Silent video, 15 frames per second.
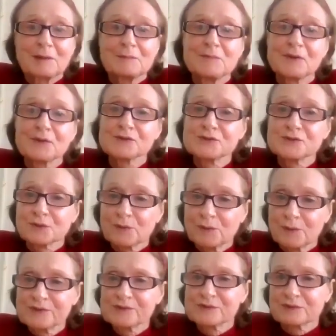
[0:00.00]
because you're
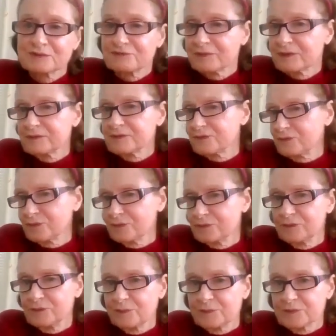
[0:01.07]
always going to find a
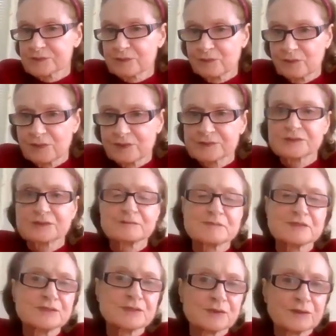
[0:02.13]
student who has lost their
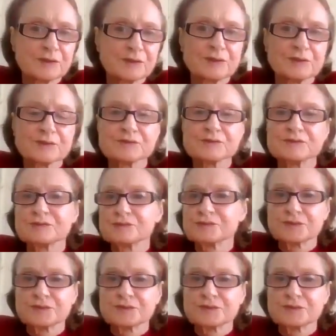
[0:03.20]
materials,